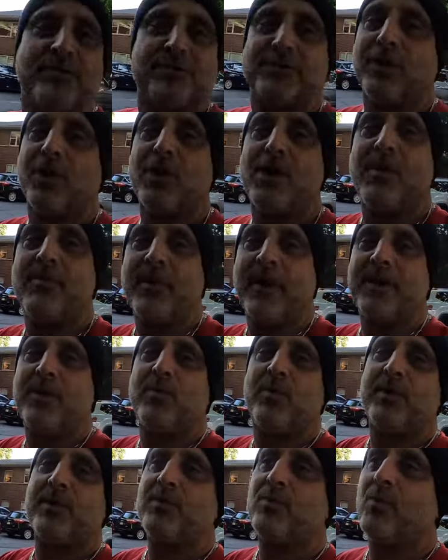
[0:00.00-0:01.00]
look up
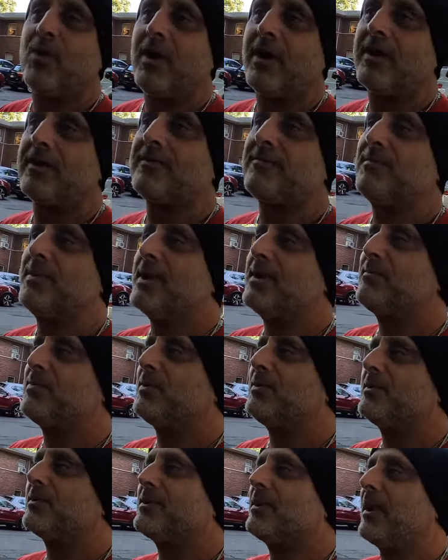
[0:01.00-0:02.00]
anywhere you want,
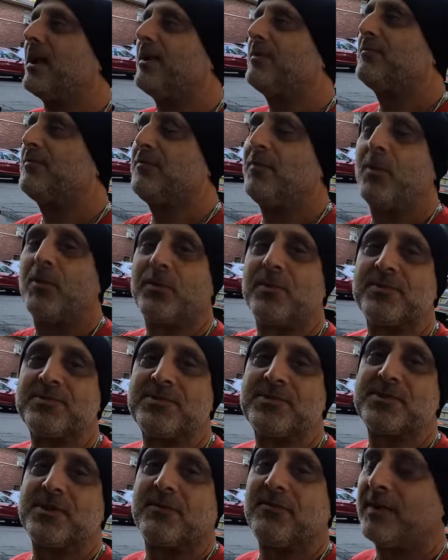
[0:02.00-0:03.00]
people on forums
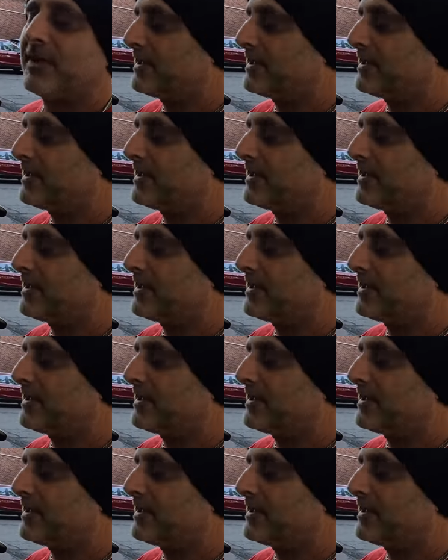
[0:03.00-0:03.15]
and stuff